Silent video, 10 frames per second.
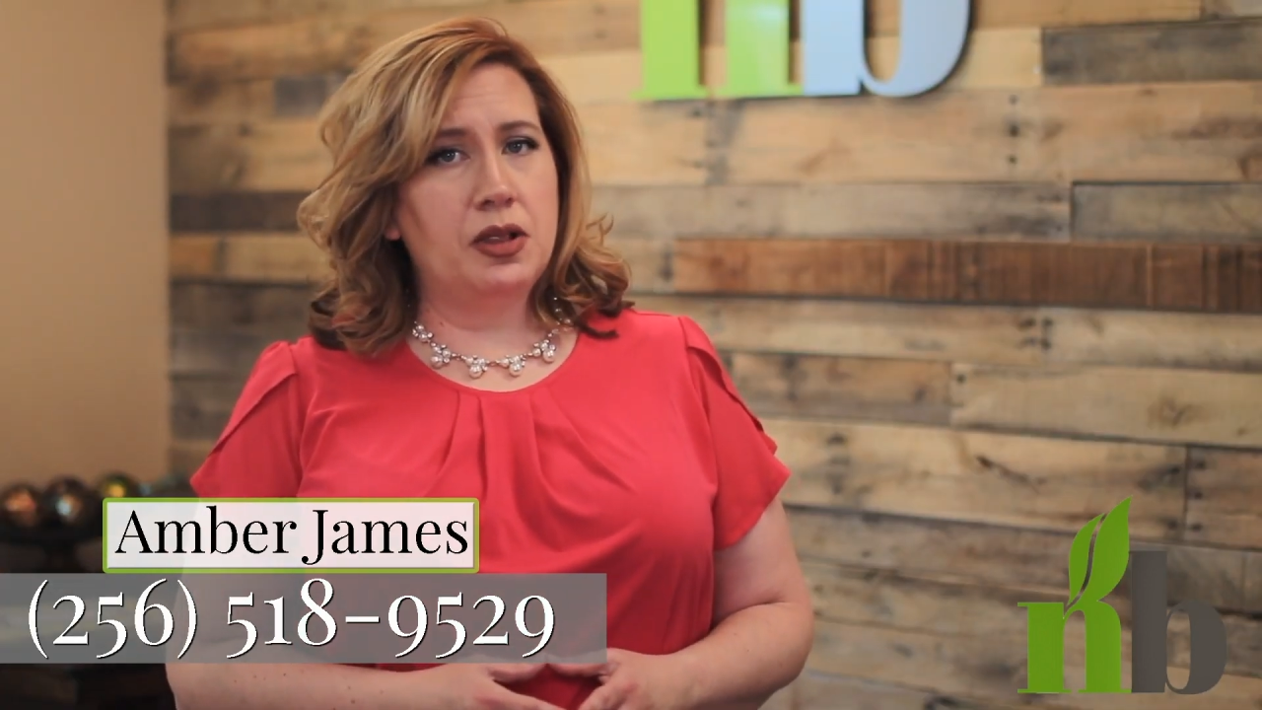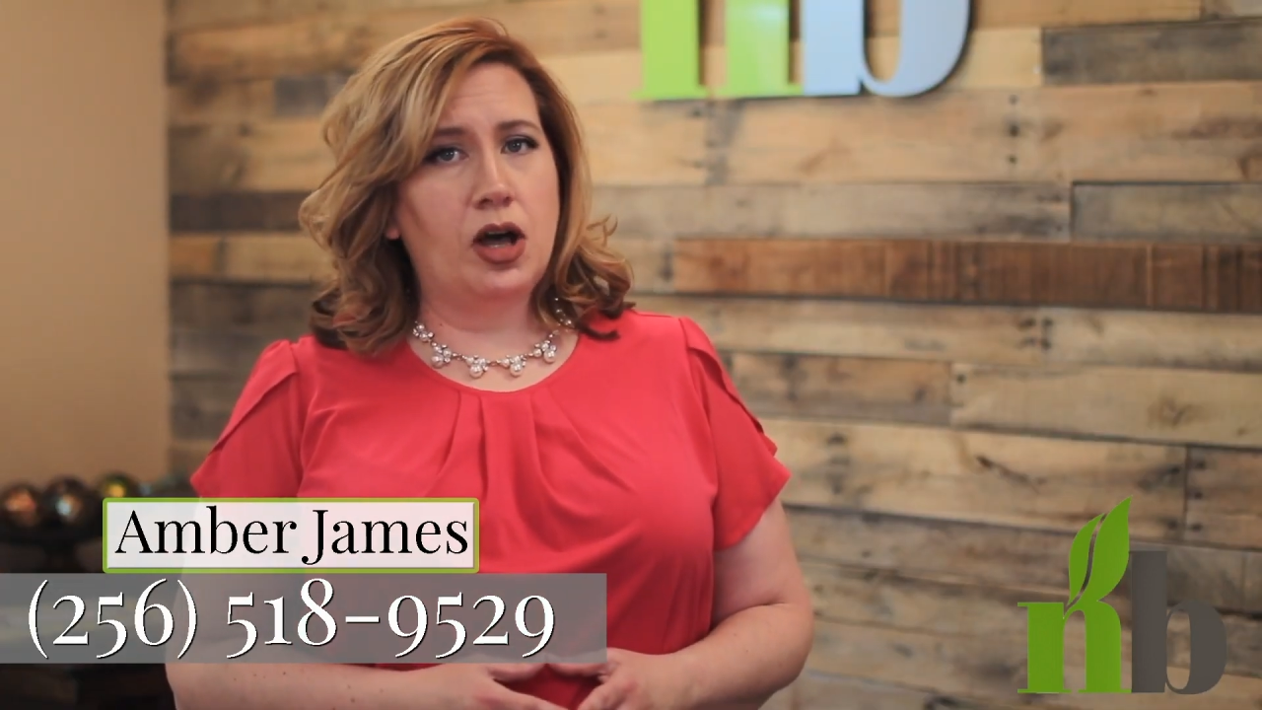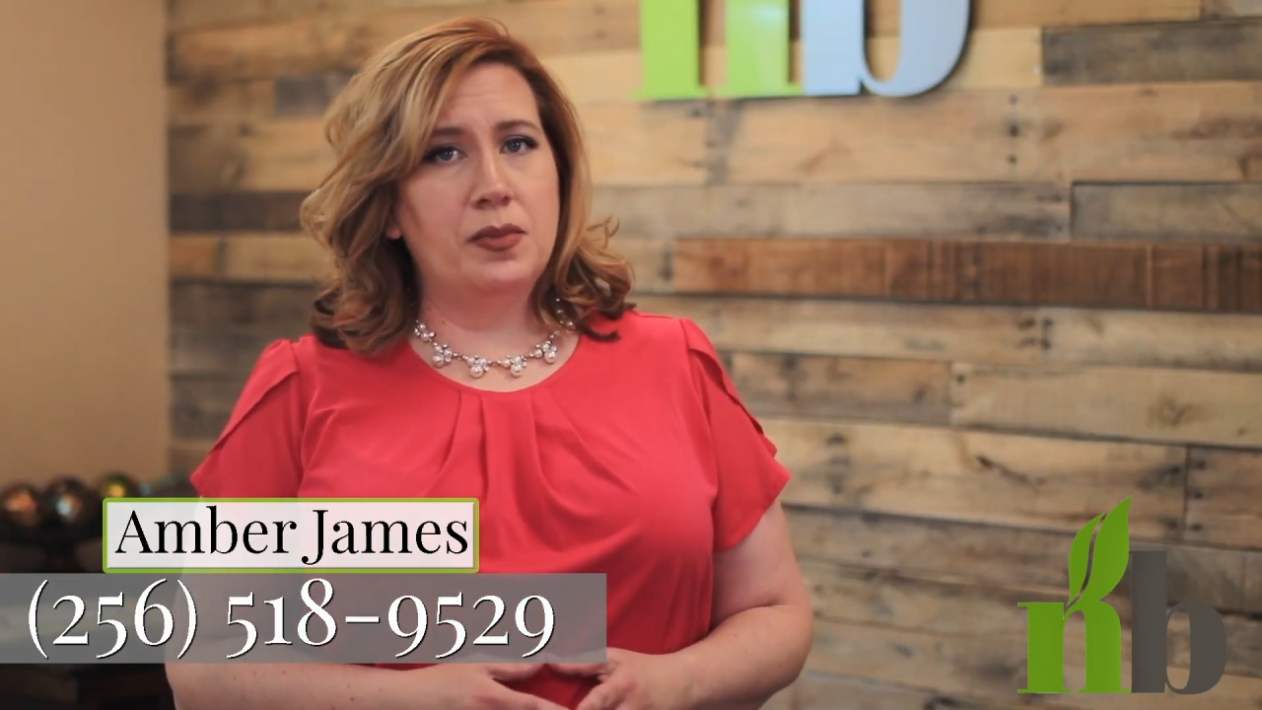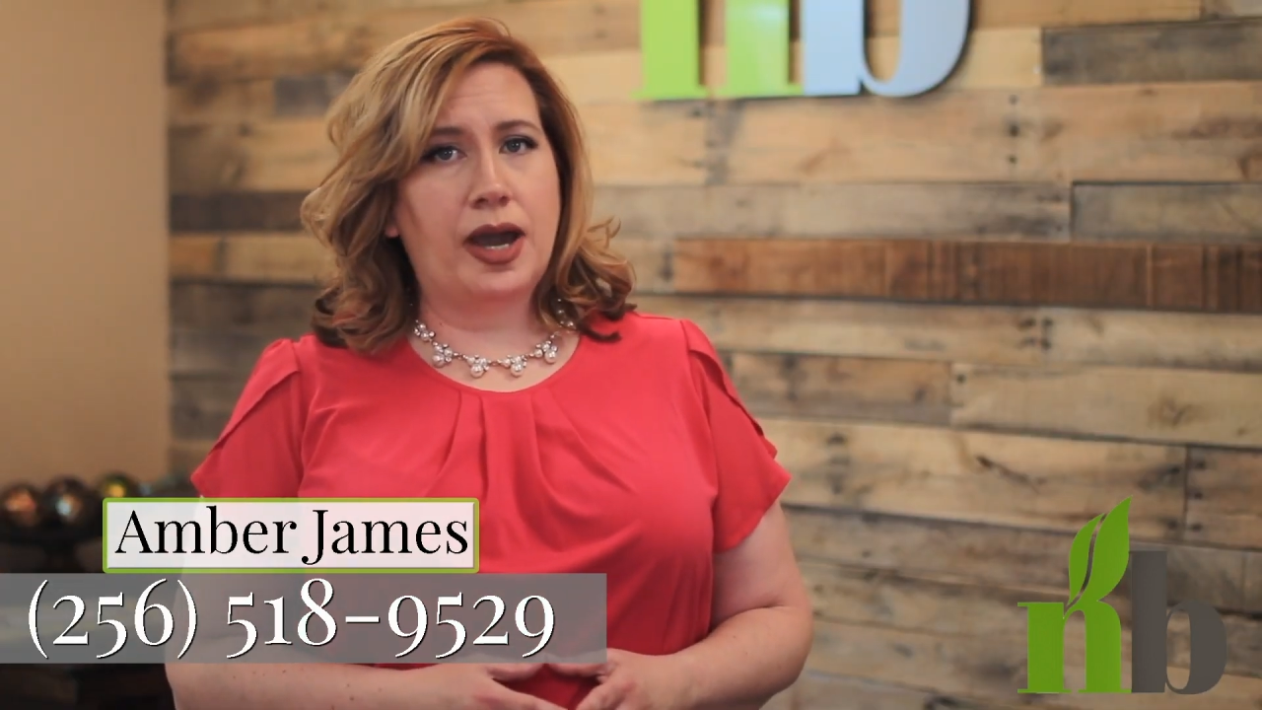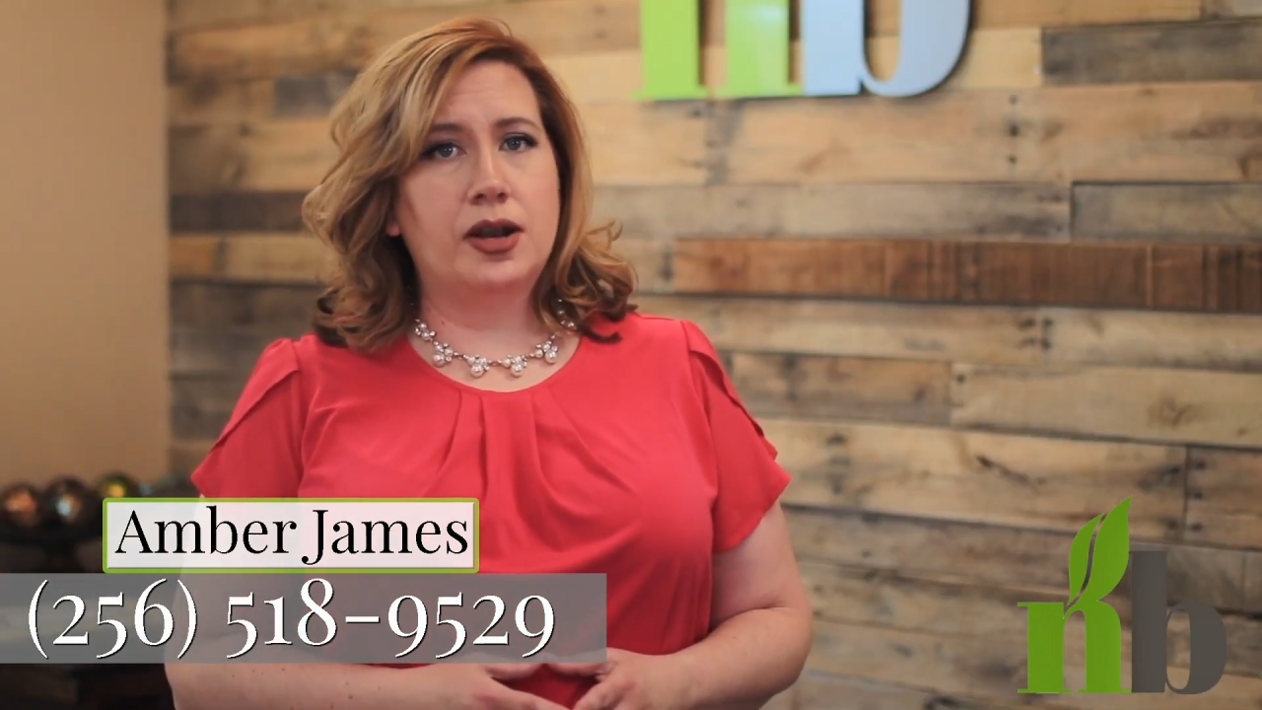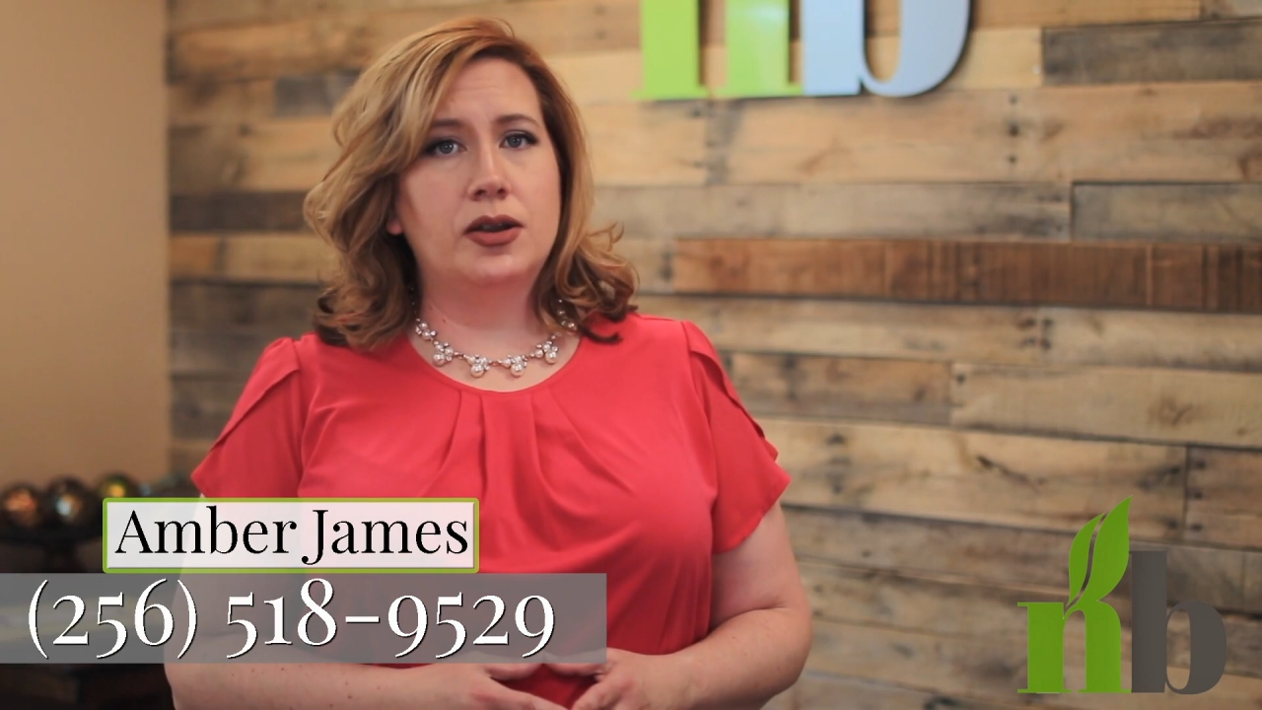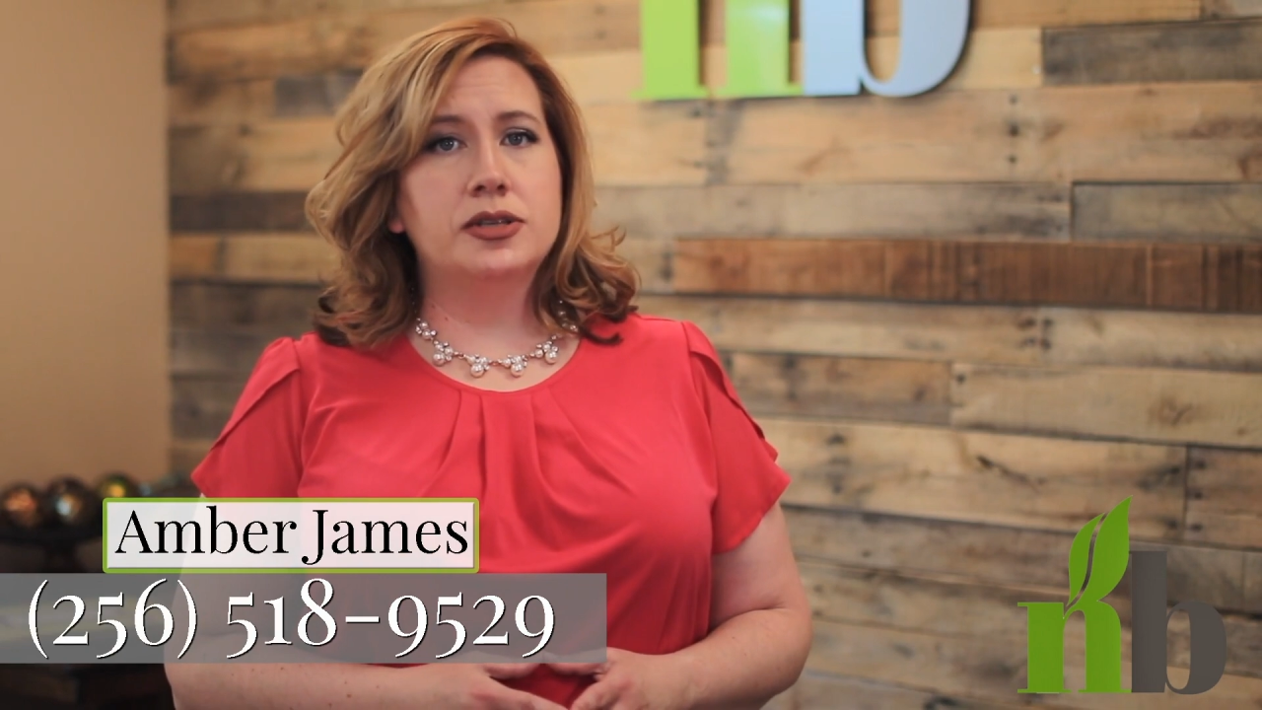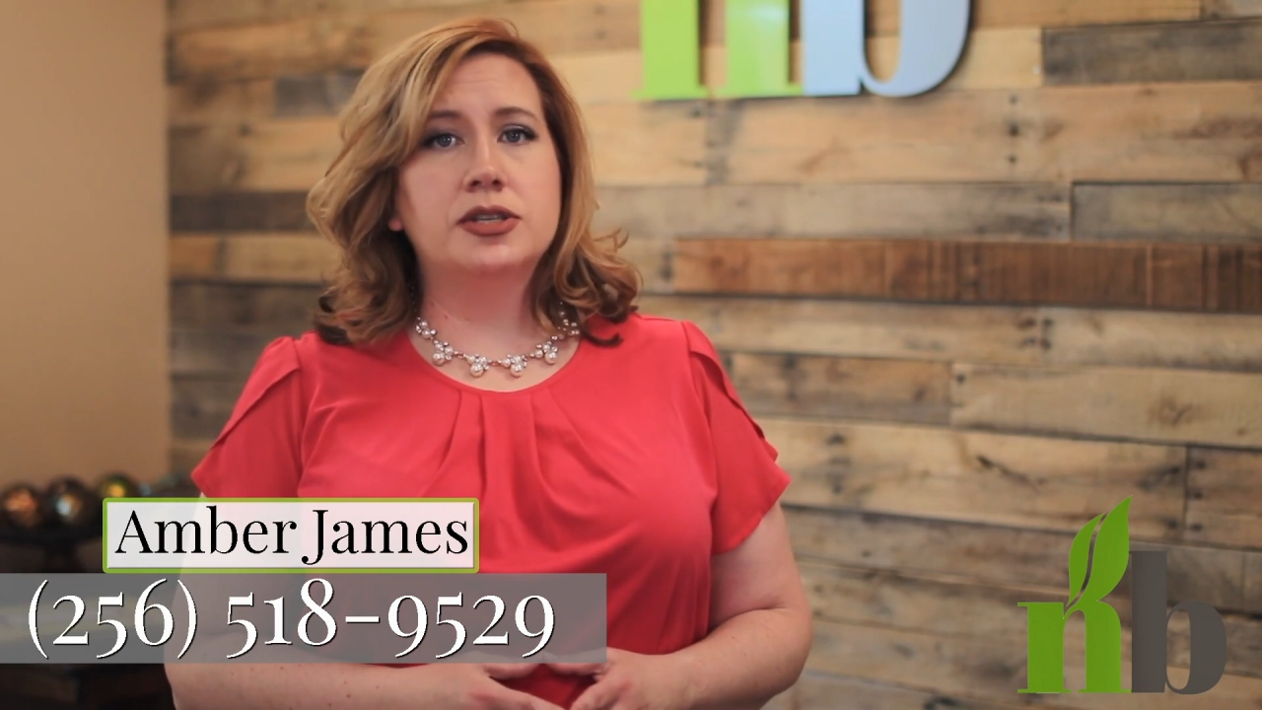law matters